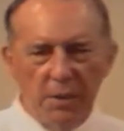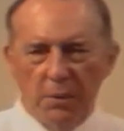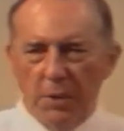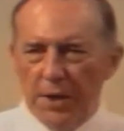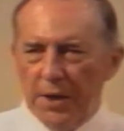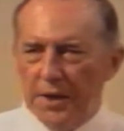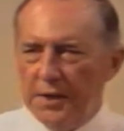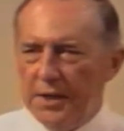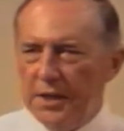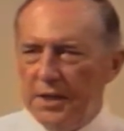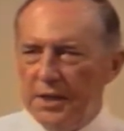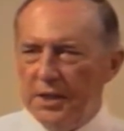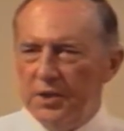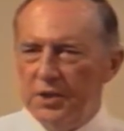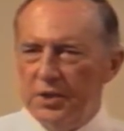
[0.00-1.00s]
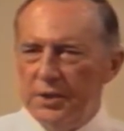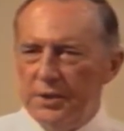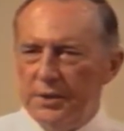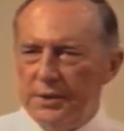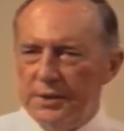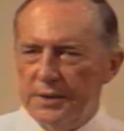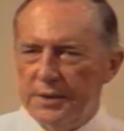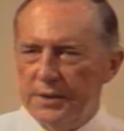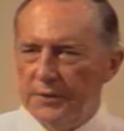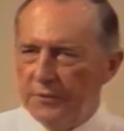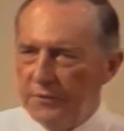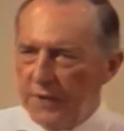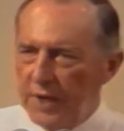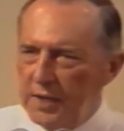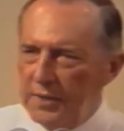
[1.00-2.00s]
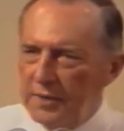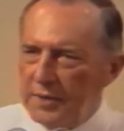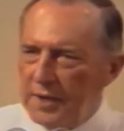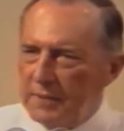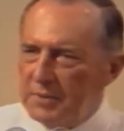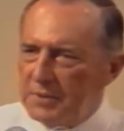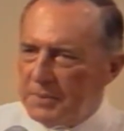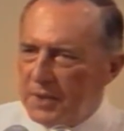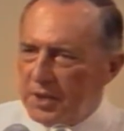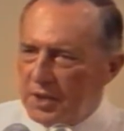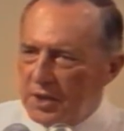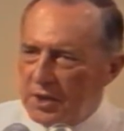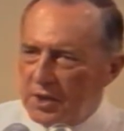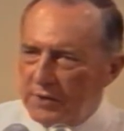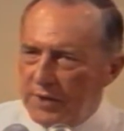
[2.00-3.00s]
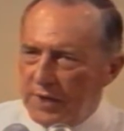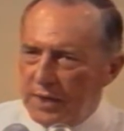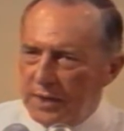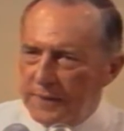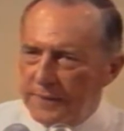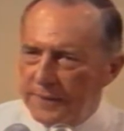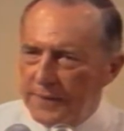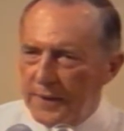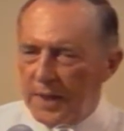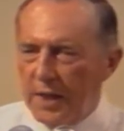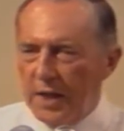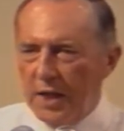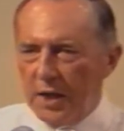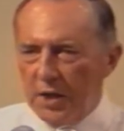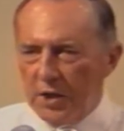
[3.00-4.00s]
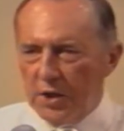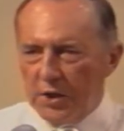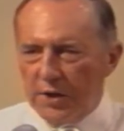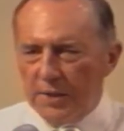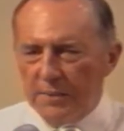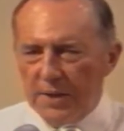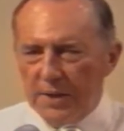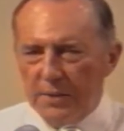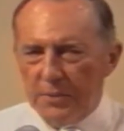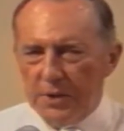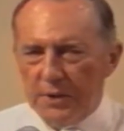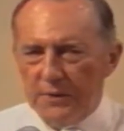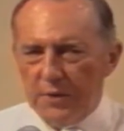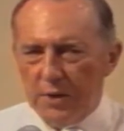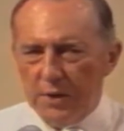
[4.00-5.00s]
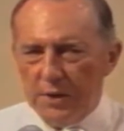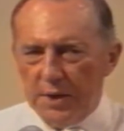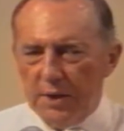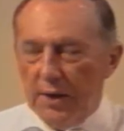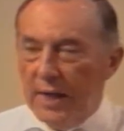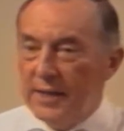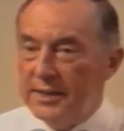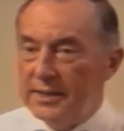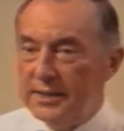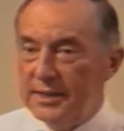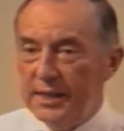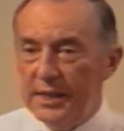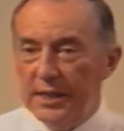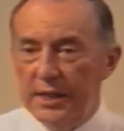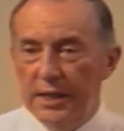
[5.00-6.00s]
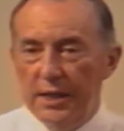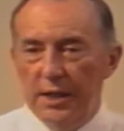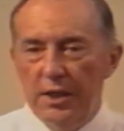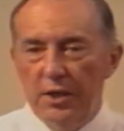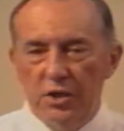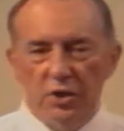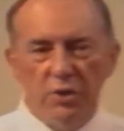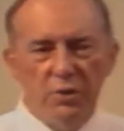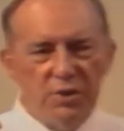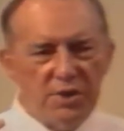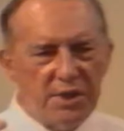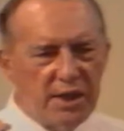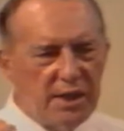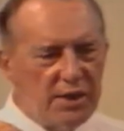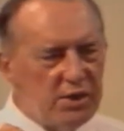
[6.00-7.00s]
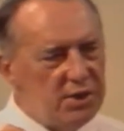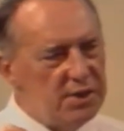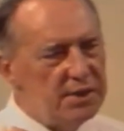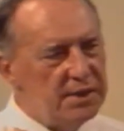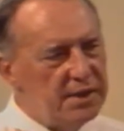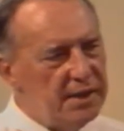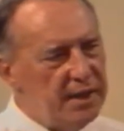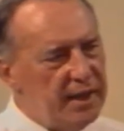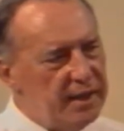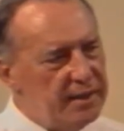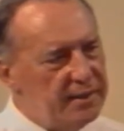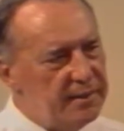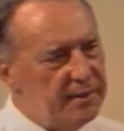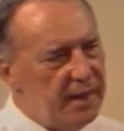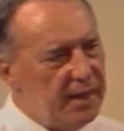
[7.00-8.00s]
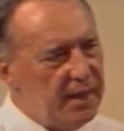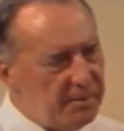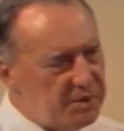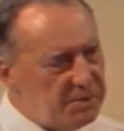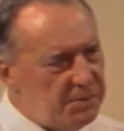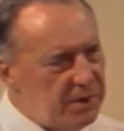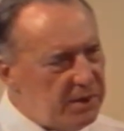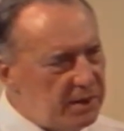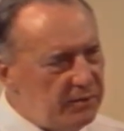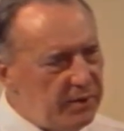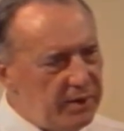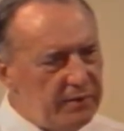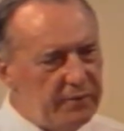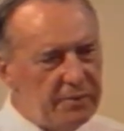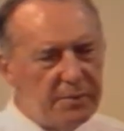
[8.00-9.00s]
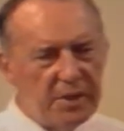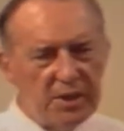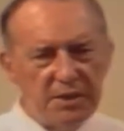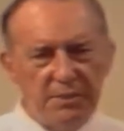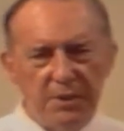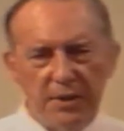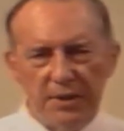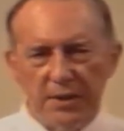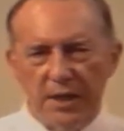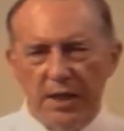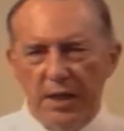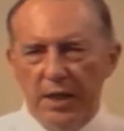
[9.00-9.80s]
What are the conditions? Faith comes by hearing, hearing by the Word of God. Now I see two stages in that, and I'm speaking really from experience.